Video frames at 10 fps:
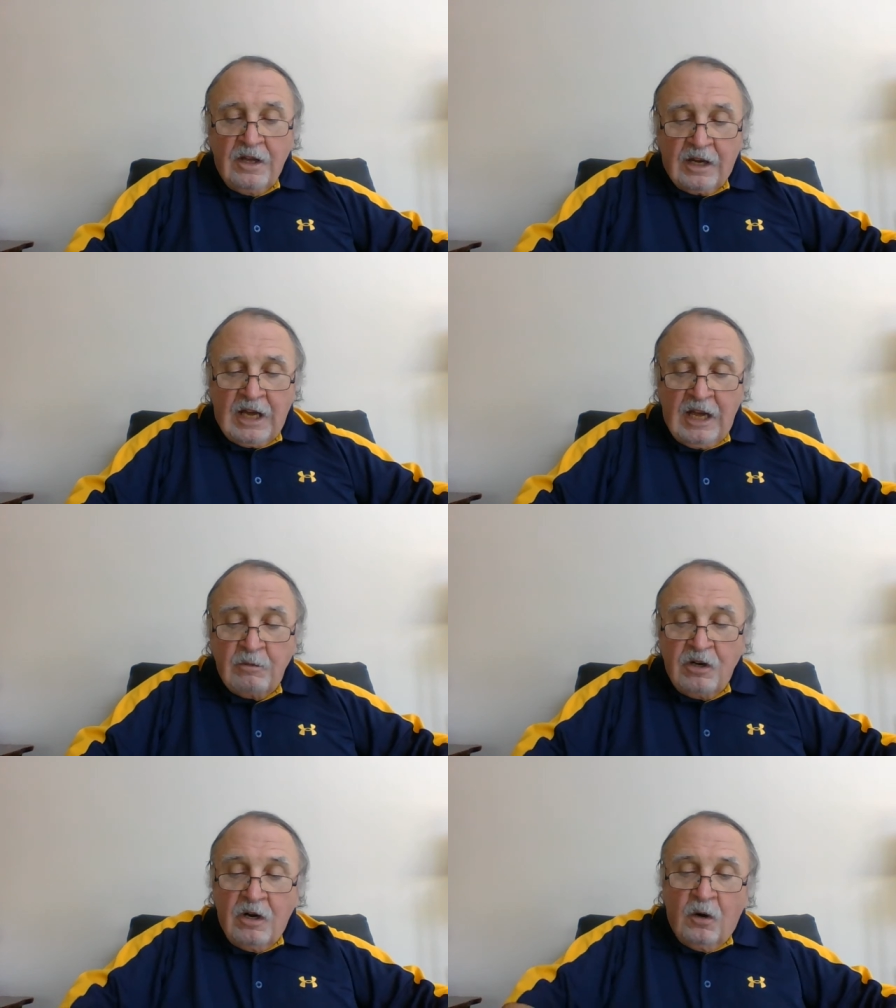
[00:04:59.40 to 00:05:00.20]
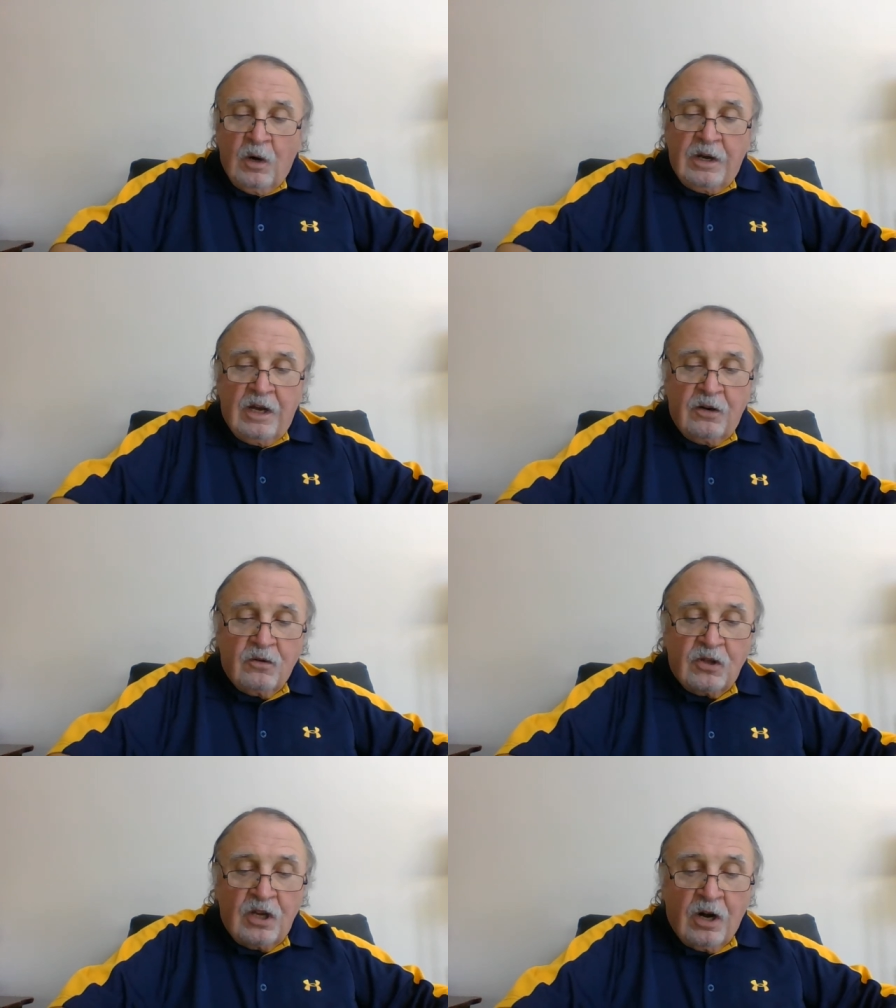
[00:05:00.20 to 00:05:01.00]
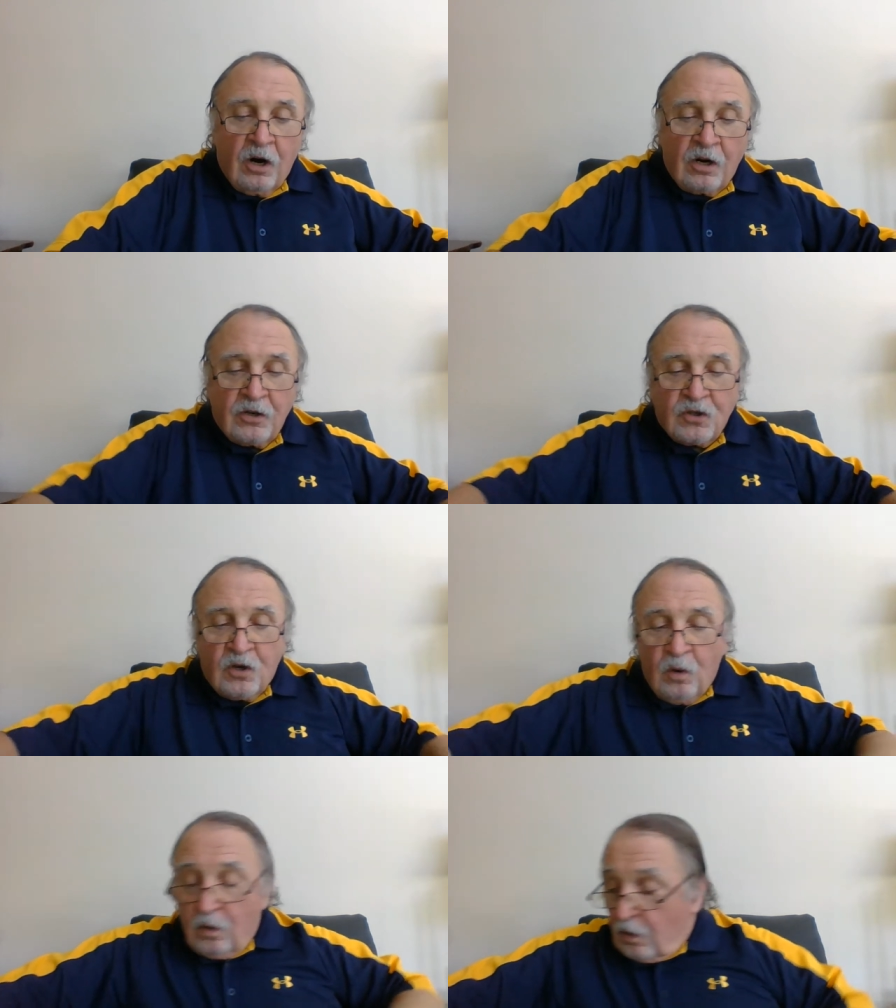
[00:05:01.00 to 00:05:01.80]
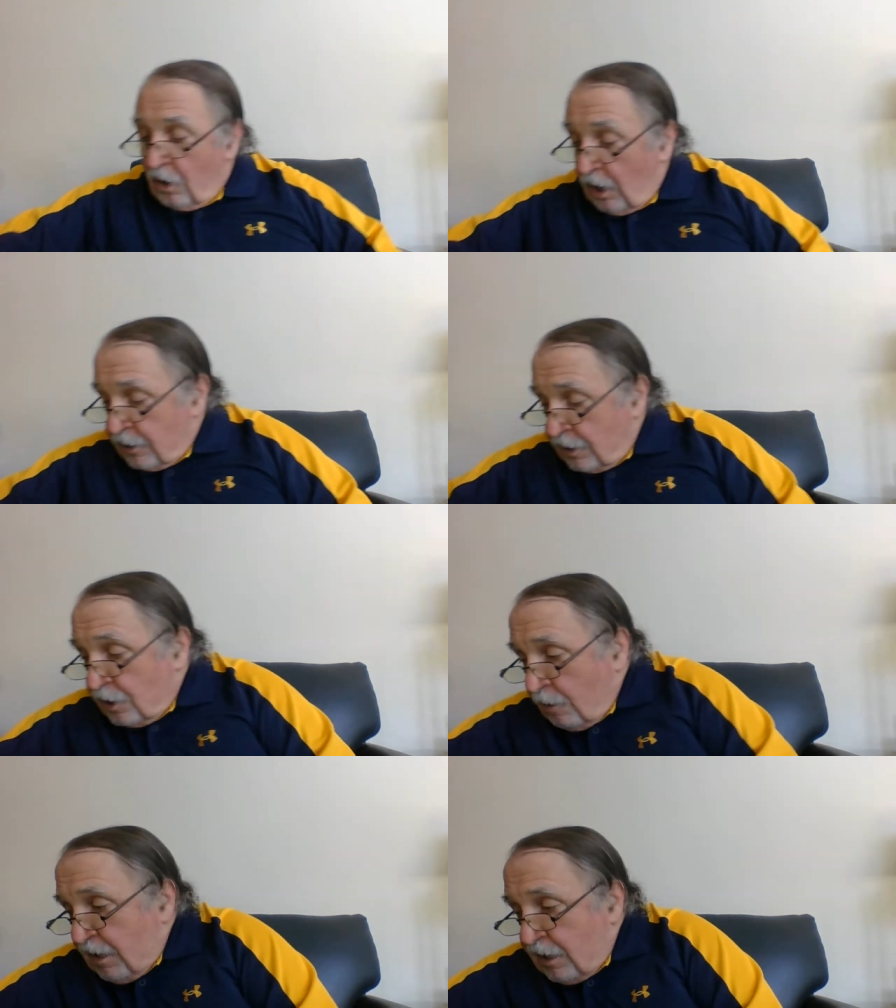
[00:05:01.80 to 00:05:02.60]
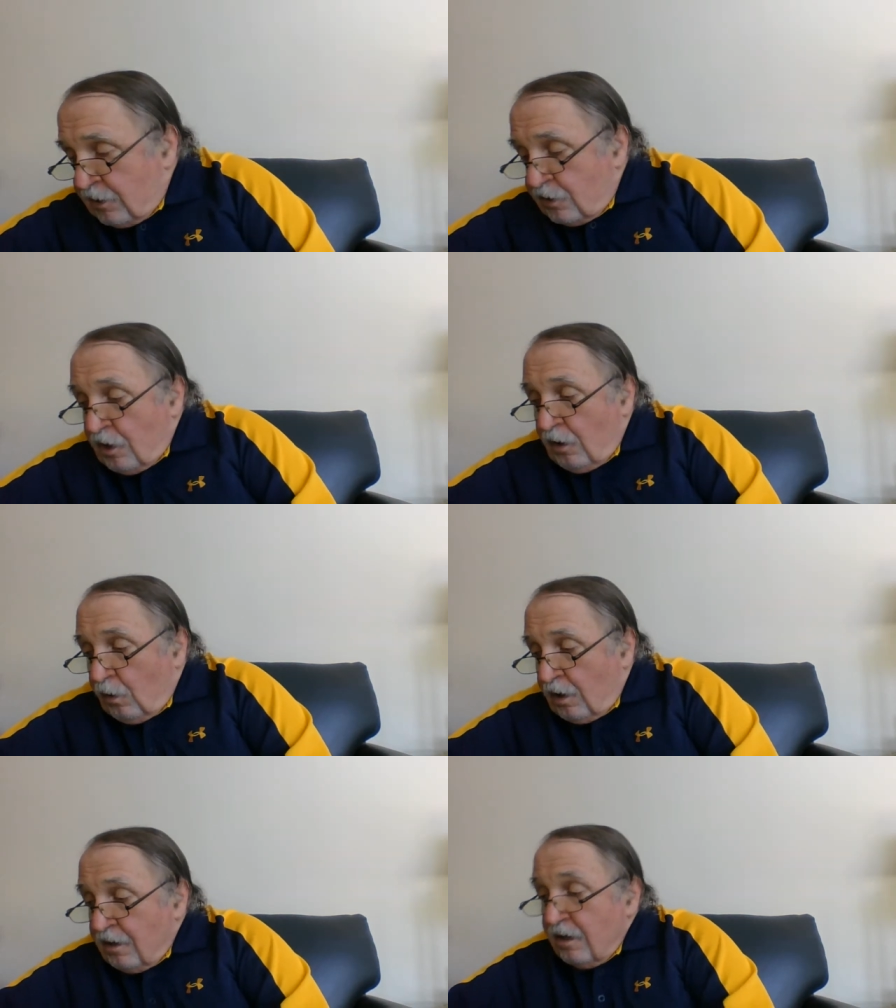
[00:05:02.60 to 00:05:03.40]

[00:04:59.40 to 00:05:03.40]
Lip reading: came to Noah and entered the ark as God had commanded Noah.